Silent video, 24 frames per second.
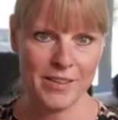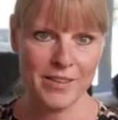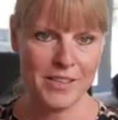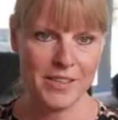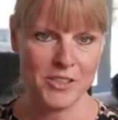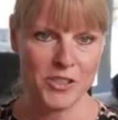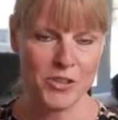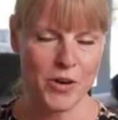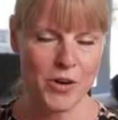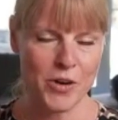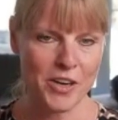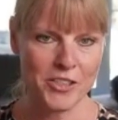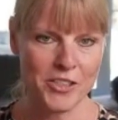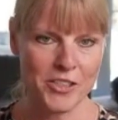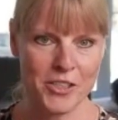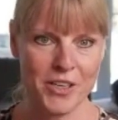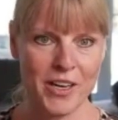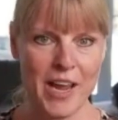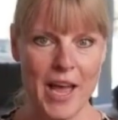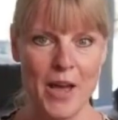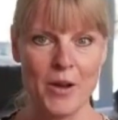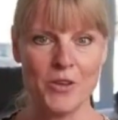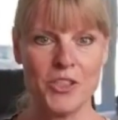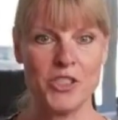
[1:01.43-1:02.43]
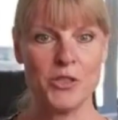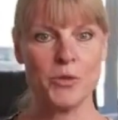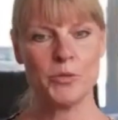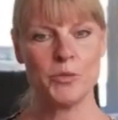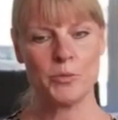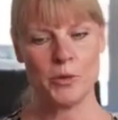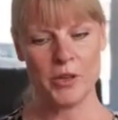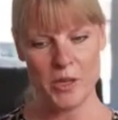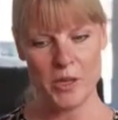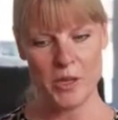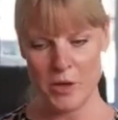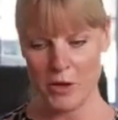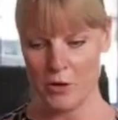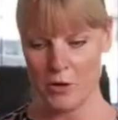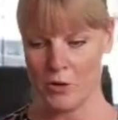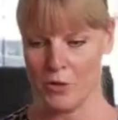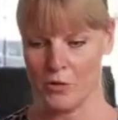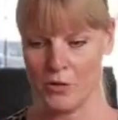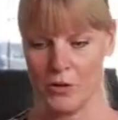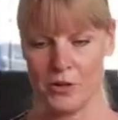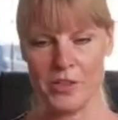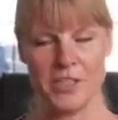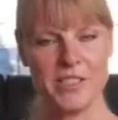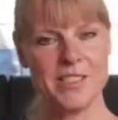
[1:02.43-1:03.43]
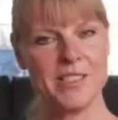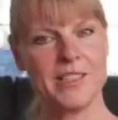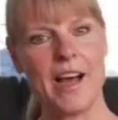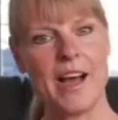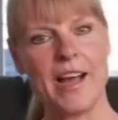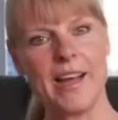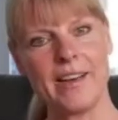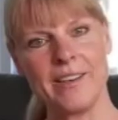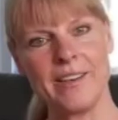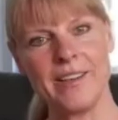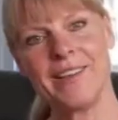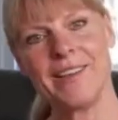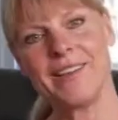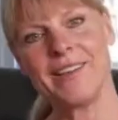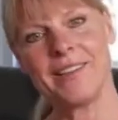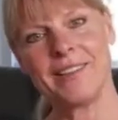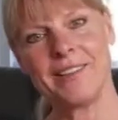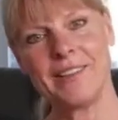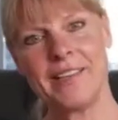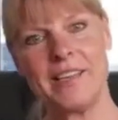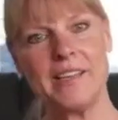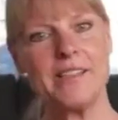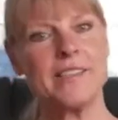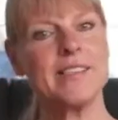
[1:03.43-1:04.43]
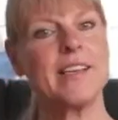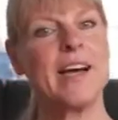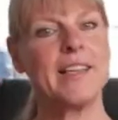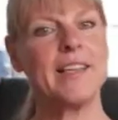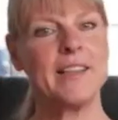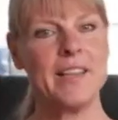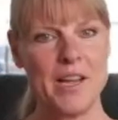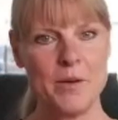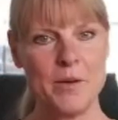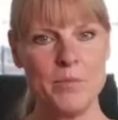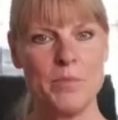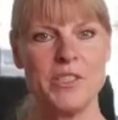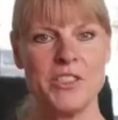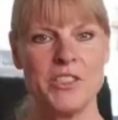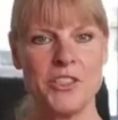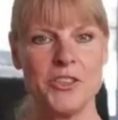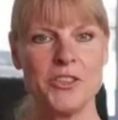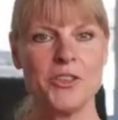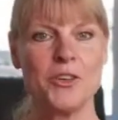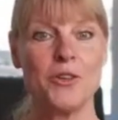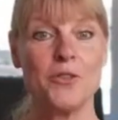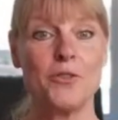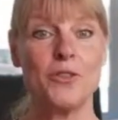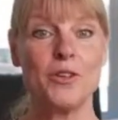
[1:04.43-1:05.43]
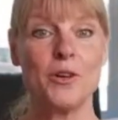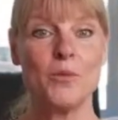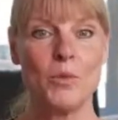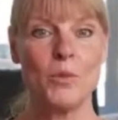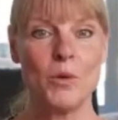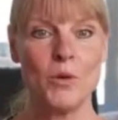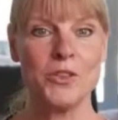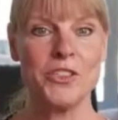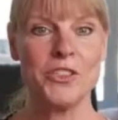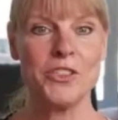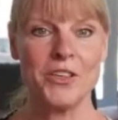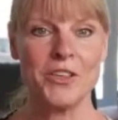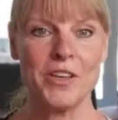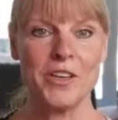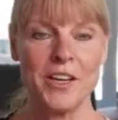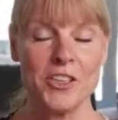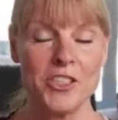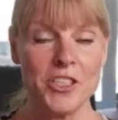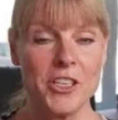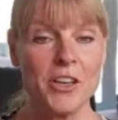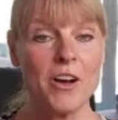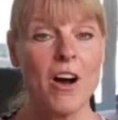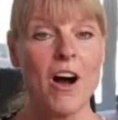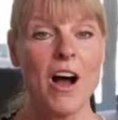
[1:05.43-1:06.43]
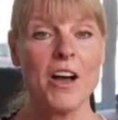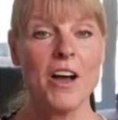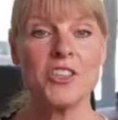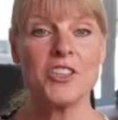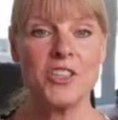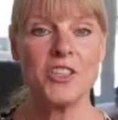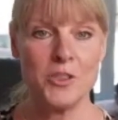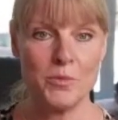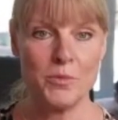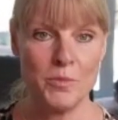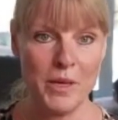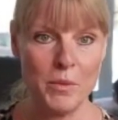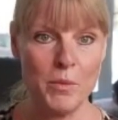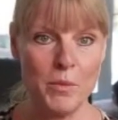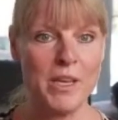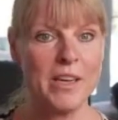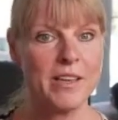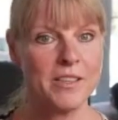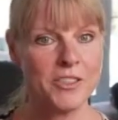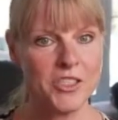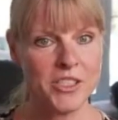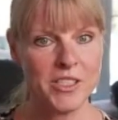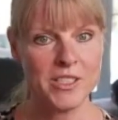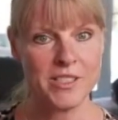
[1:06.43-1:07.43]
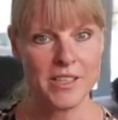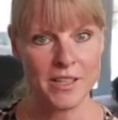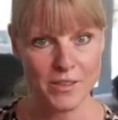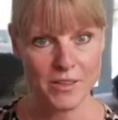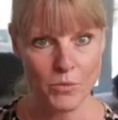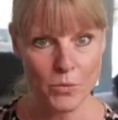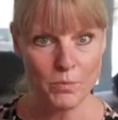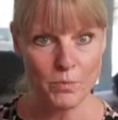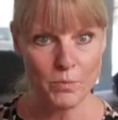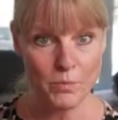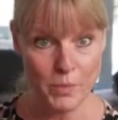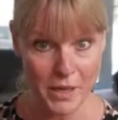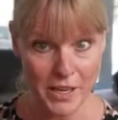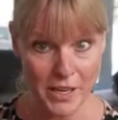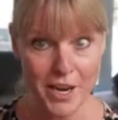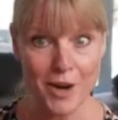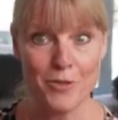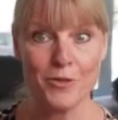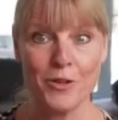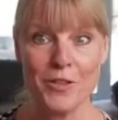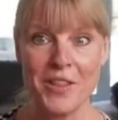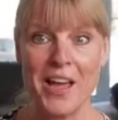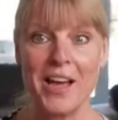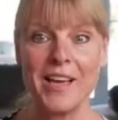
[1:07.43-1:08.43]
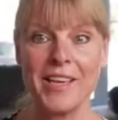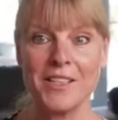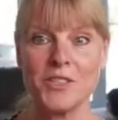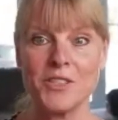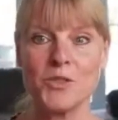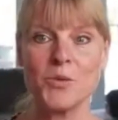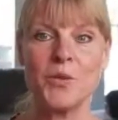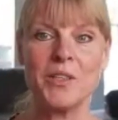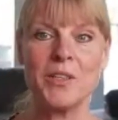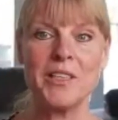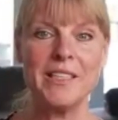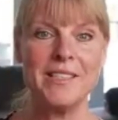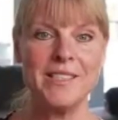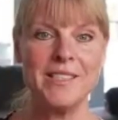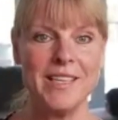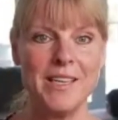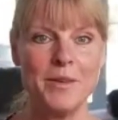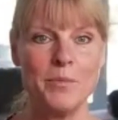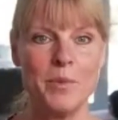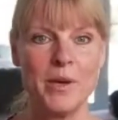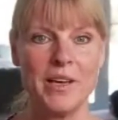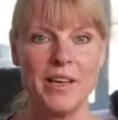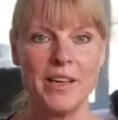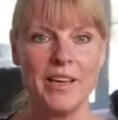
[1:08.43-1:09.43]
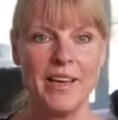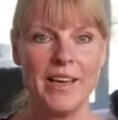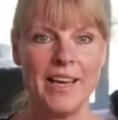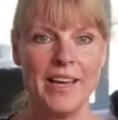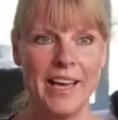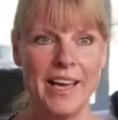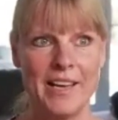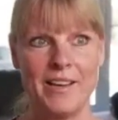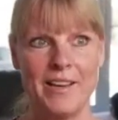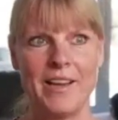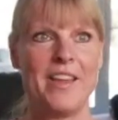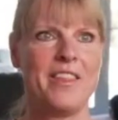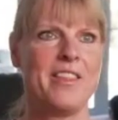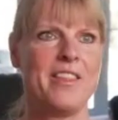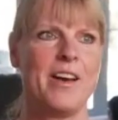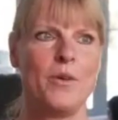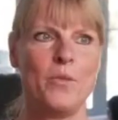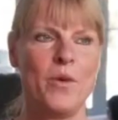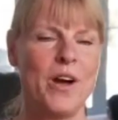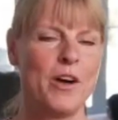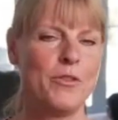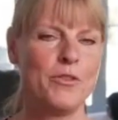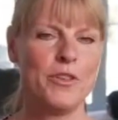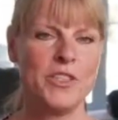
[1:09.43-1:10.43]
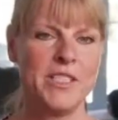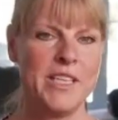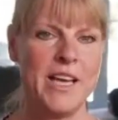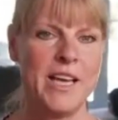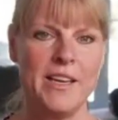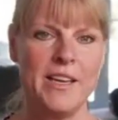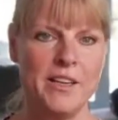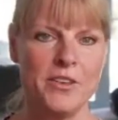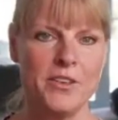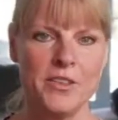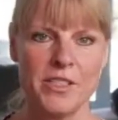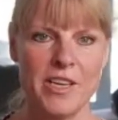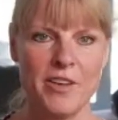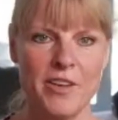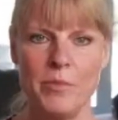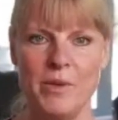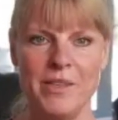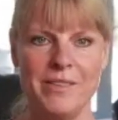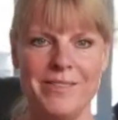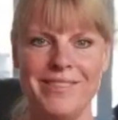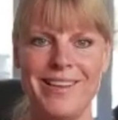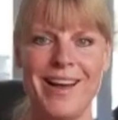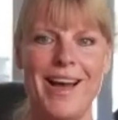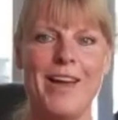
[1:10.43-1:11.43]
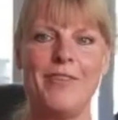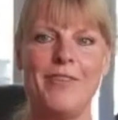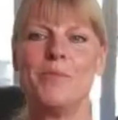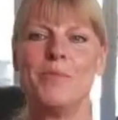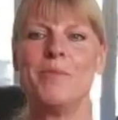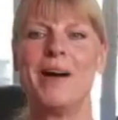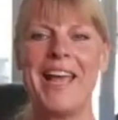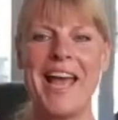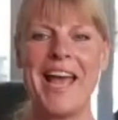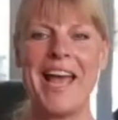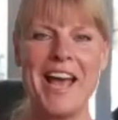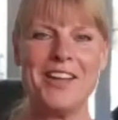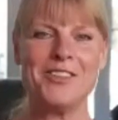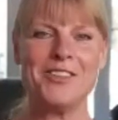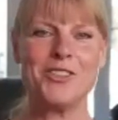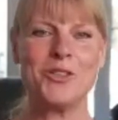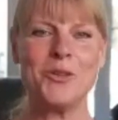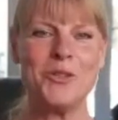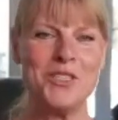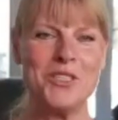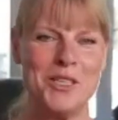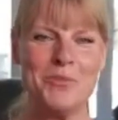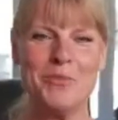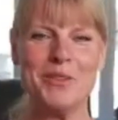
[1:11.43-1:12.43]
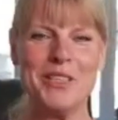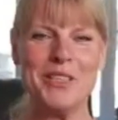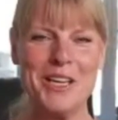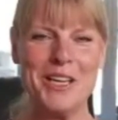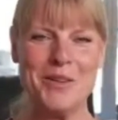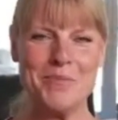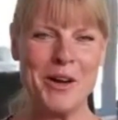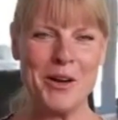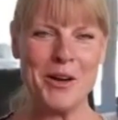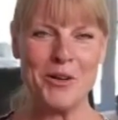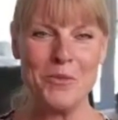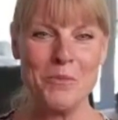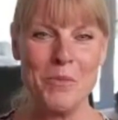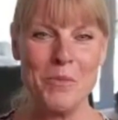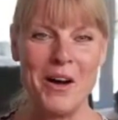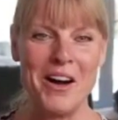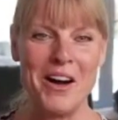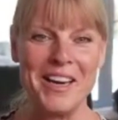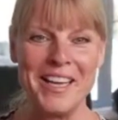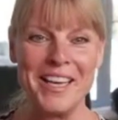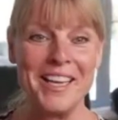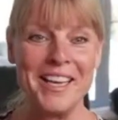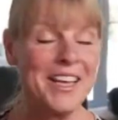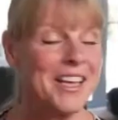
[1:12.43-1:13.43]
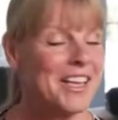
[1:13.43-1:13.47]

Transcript: instructor, and she was putting me over in a sideline position over a bolster, and she cautioned me because she said, "Be careful, that gets really deep." And I thought, wow, for 10 years I've been diving my hand so deeply in my own body.